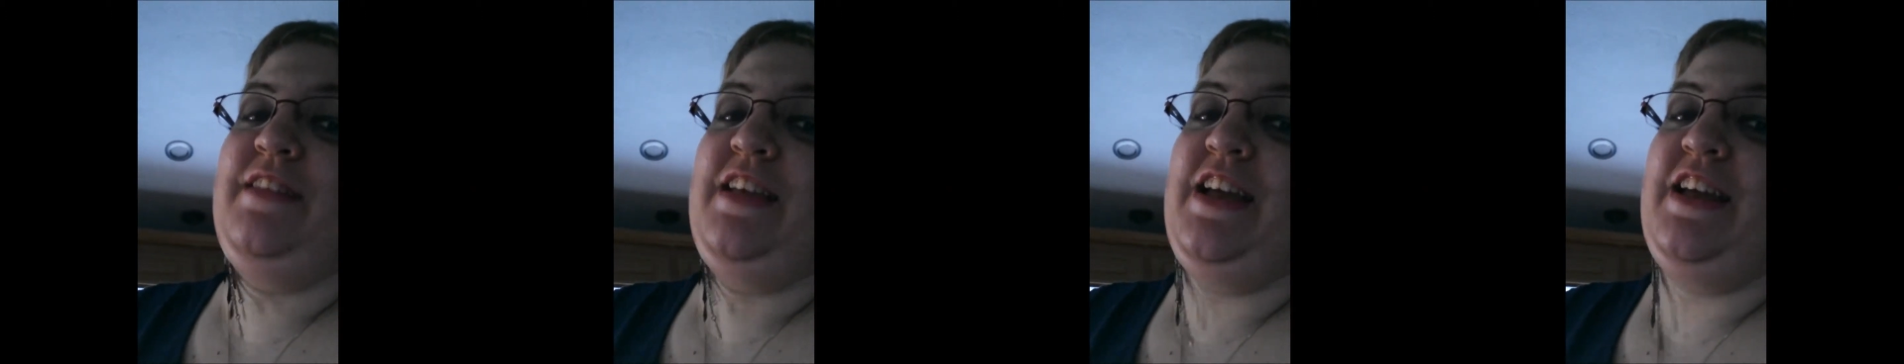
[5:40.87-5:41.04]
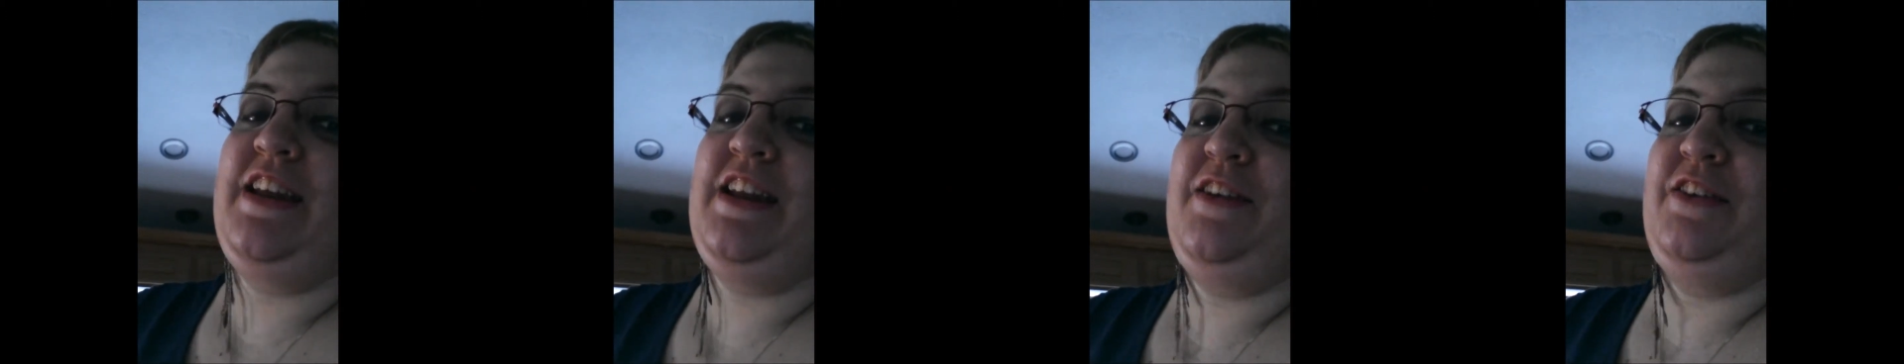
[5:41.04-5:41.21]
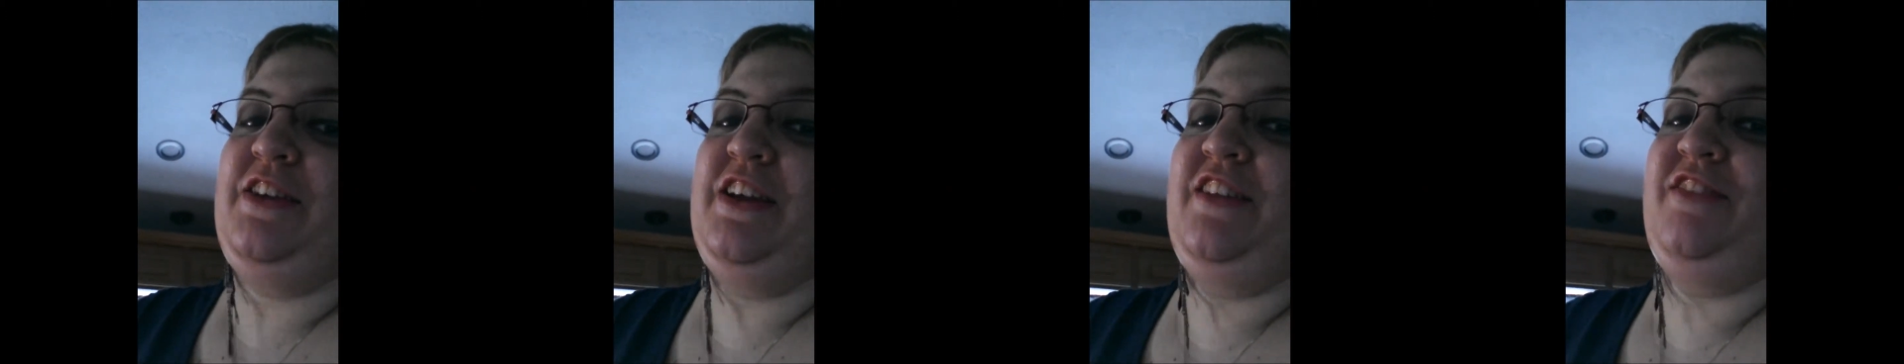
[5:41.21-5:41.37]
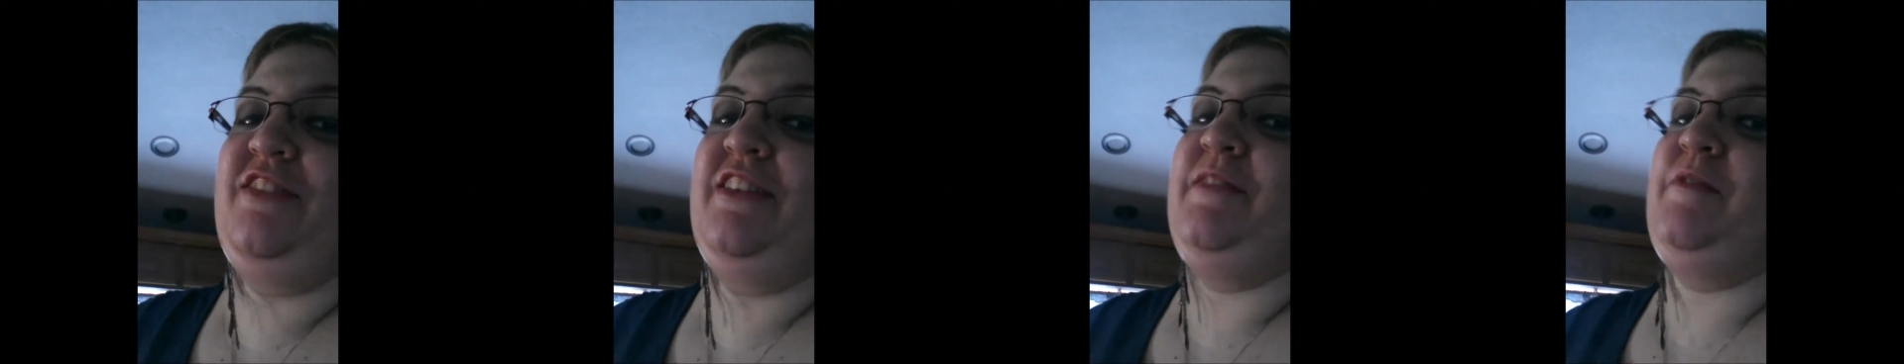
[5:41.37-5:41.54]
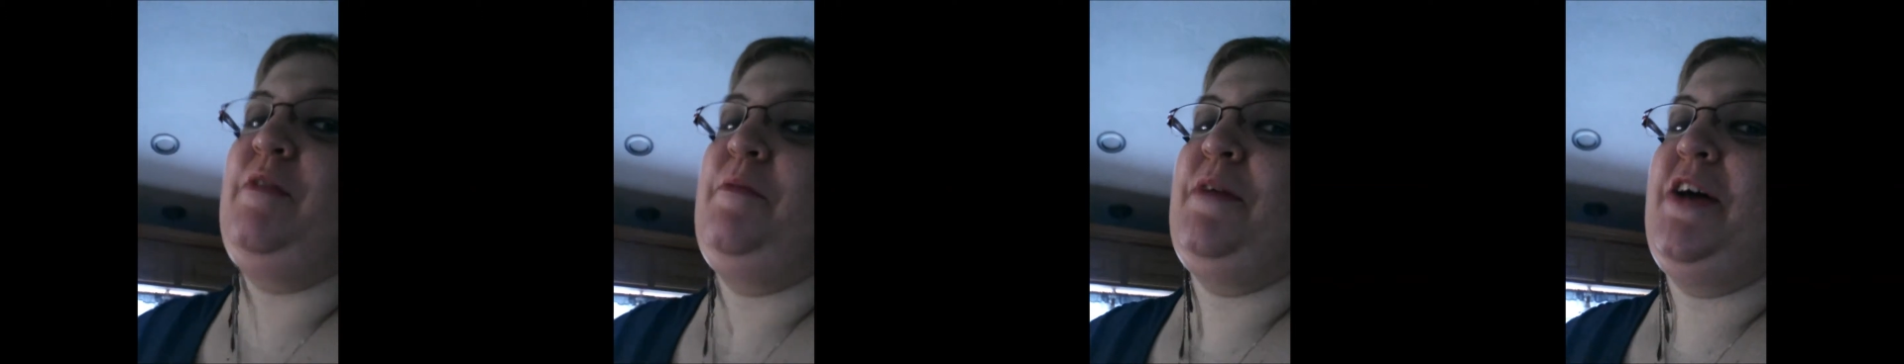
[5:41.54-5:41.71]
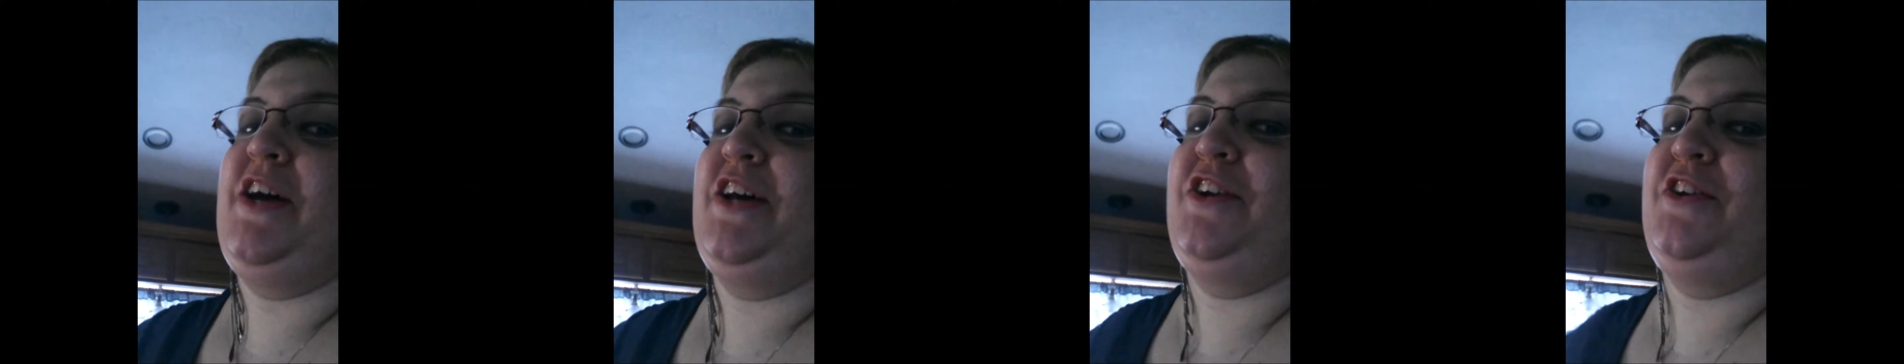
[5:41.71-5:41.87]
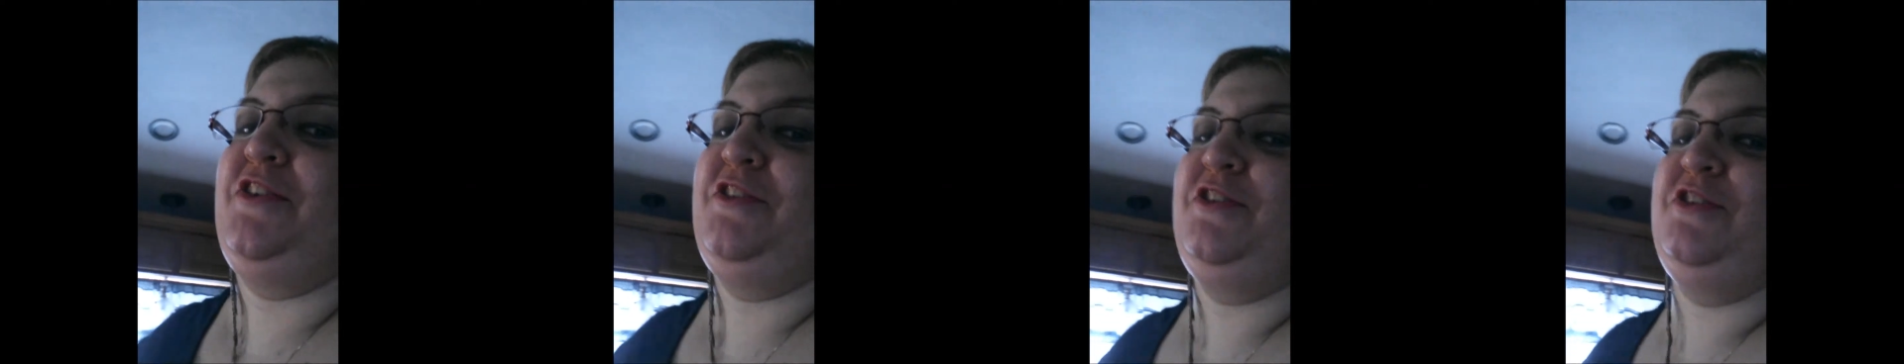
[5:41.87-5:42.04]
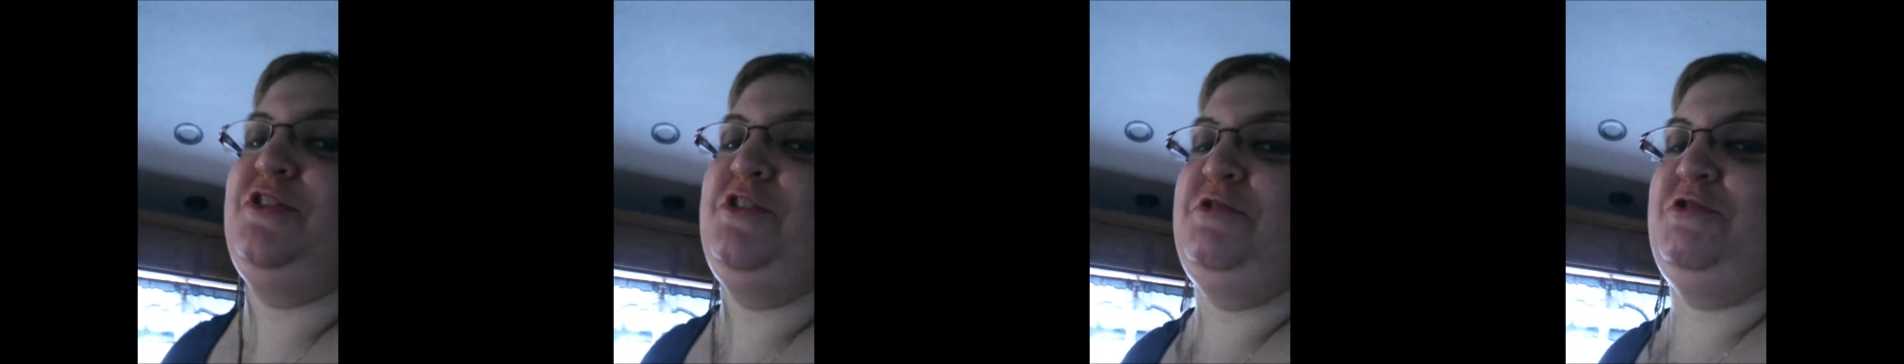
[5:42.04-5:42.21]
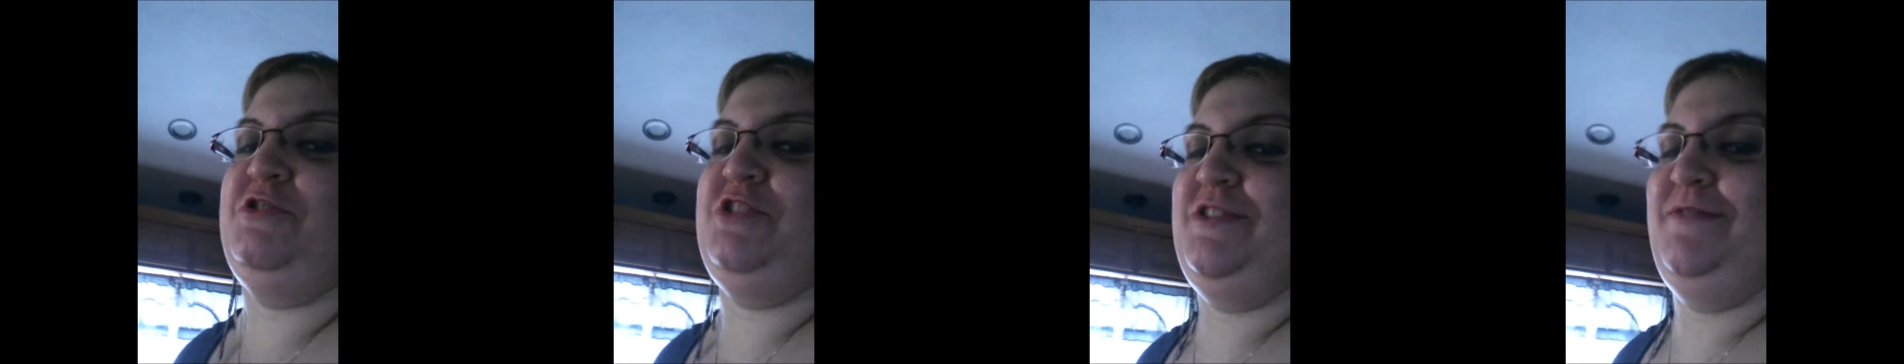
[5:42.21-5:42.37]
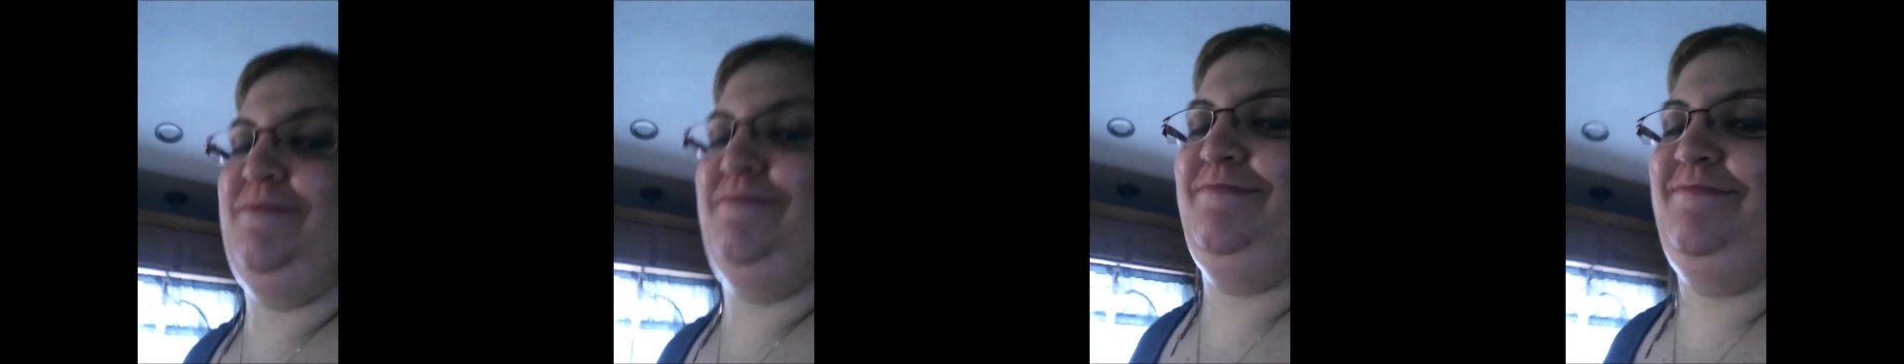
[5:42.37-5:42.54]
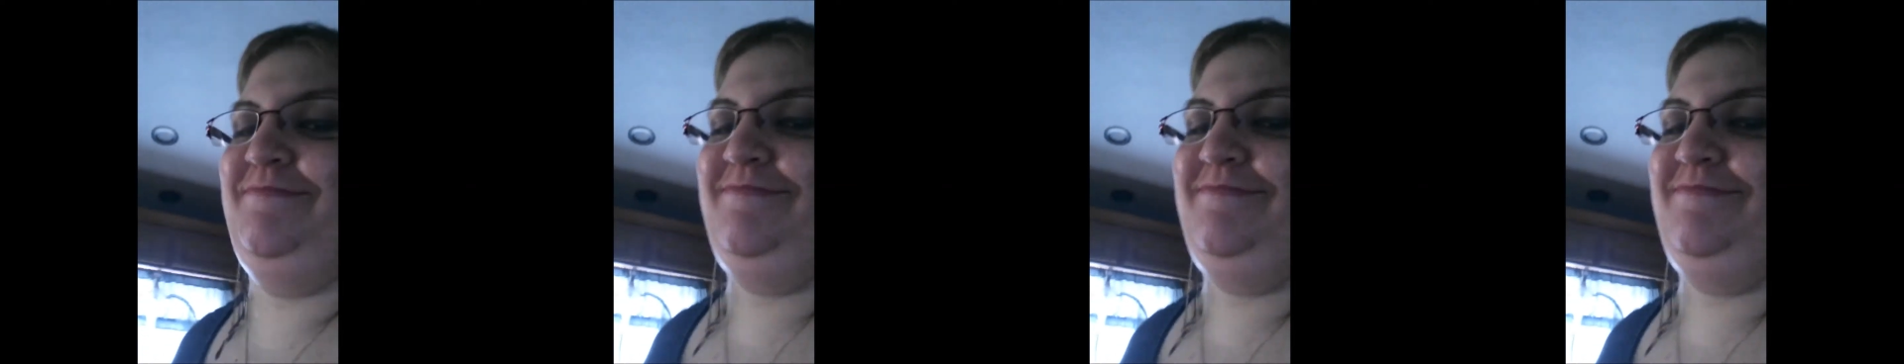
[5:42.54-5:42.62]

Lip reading: I know. You guys think I'm a bad owner, don't you?